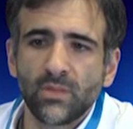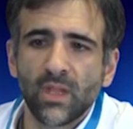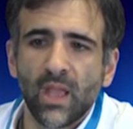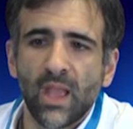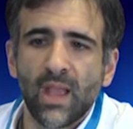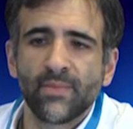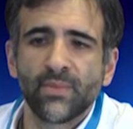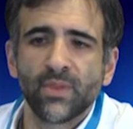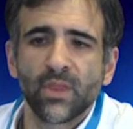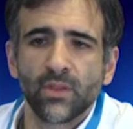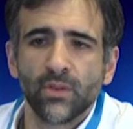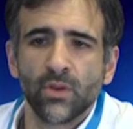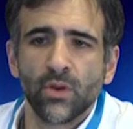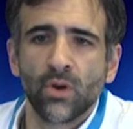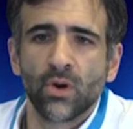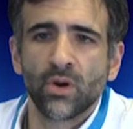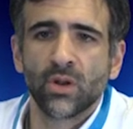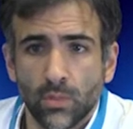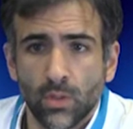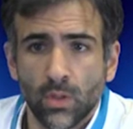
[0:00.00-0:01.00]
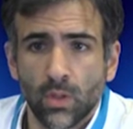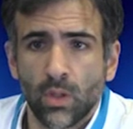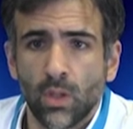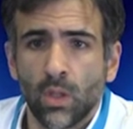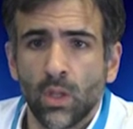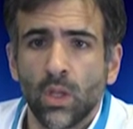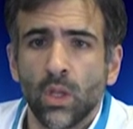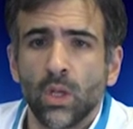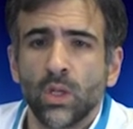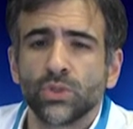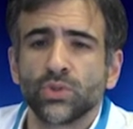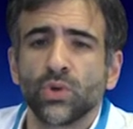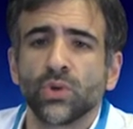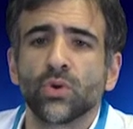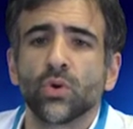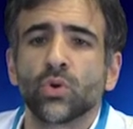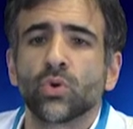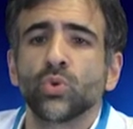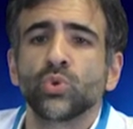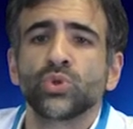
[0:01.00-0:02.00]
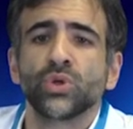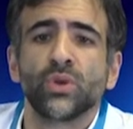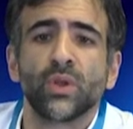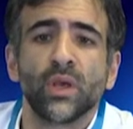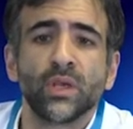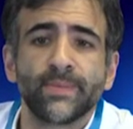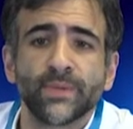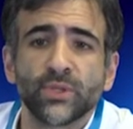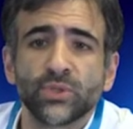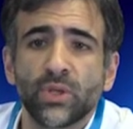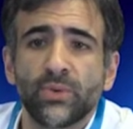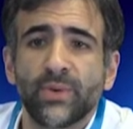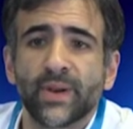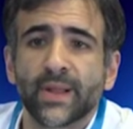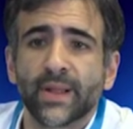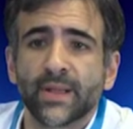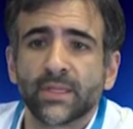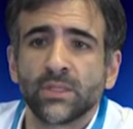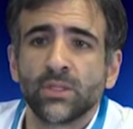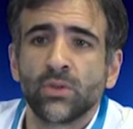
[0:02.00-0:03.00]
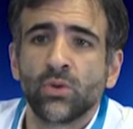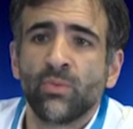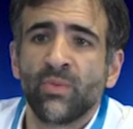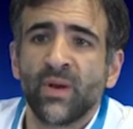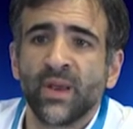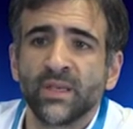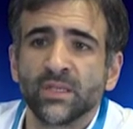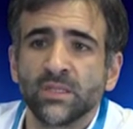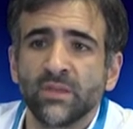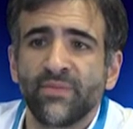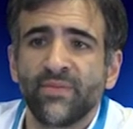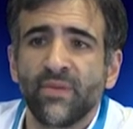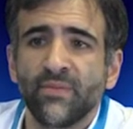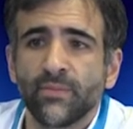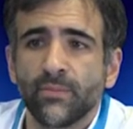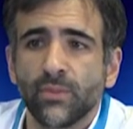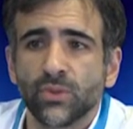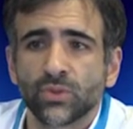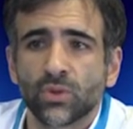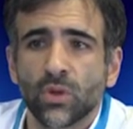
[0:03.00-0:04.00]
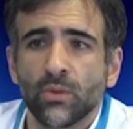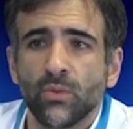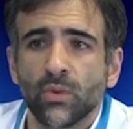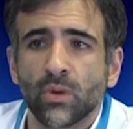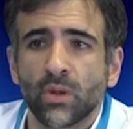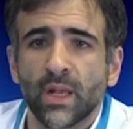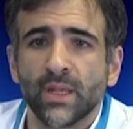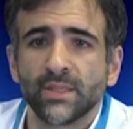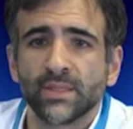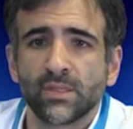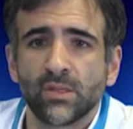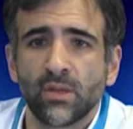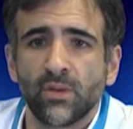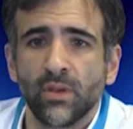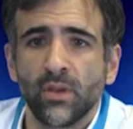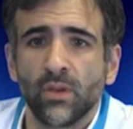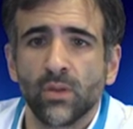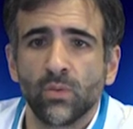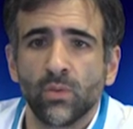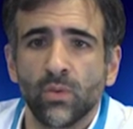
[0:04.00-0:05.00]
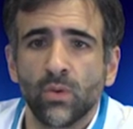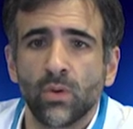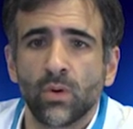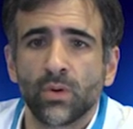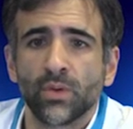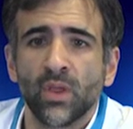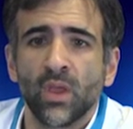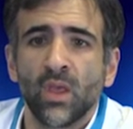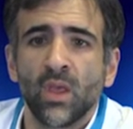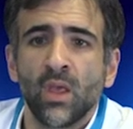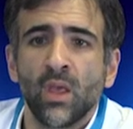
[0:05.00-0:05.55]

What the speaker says: and the early recurrence. So in conclusion, hepatocellular carcinoma is the 5th most common cancer in the world.